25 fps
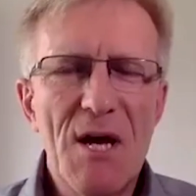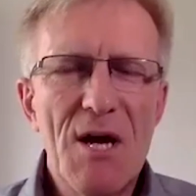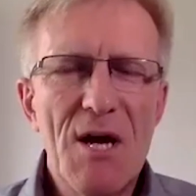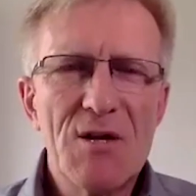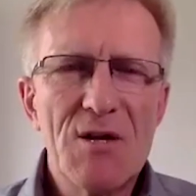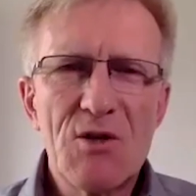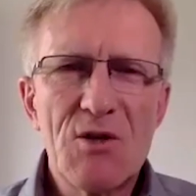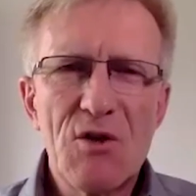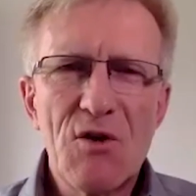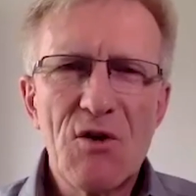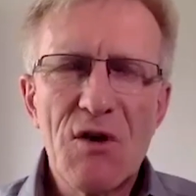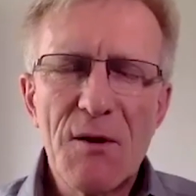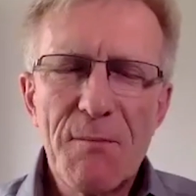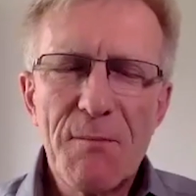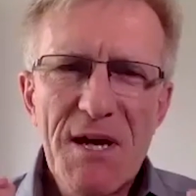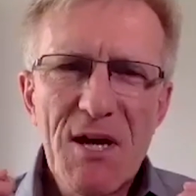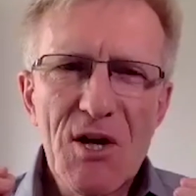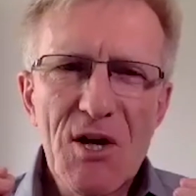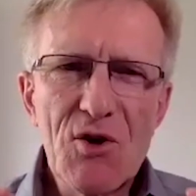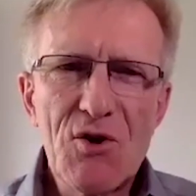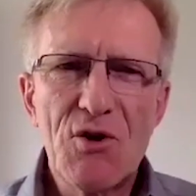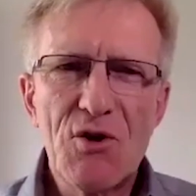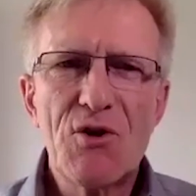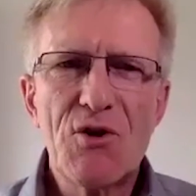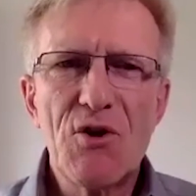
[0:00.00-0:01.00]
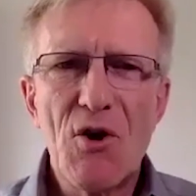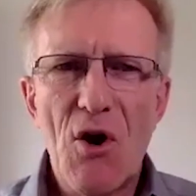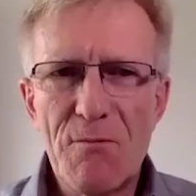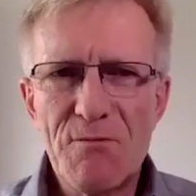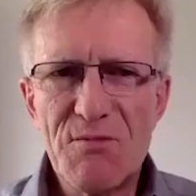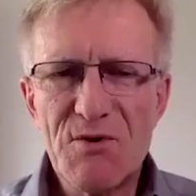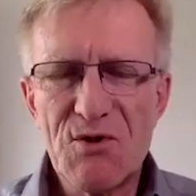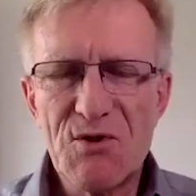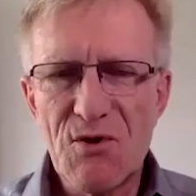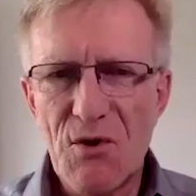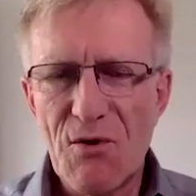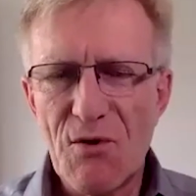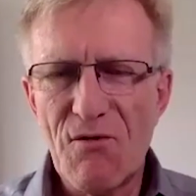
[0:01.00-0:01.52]
So you've got to be a good
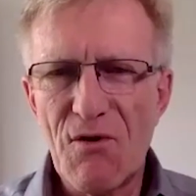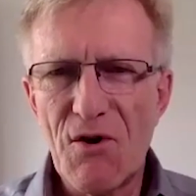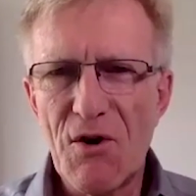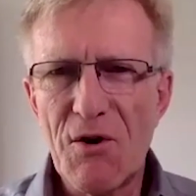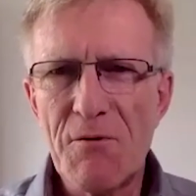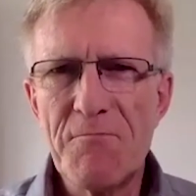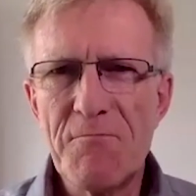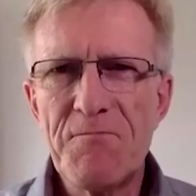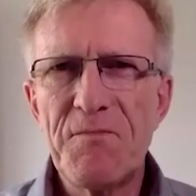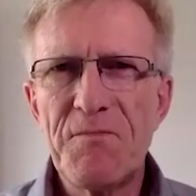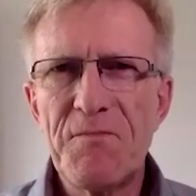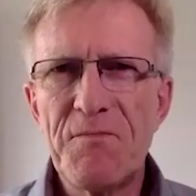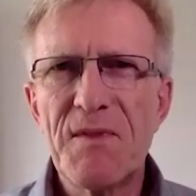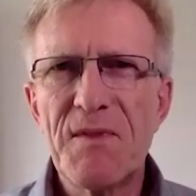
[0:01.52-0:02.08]
observer.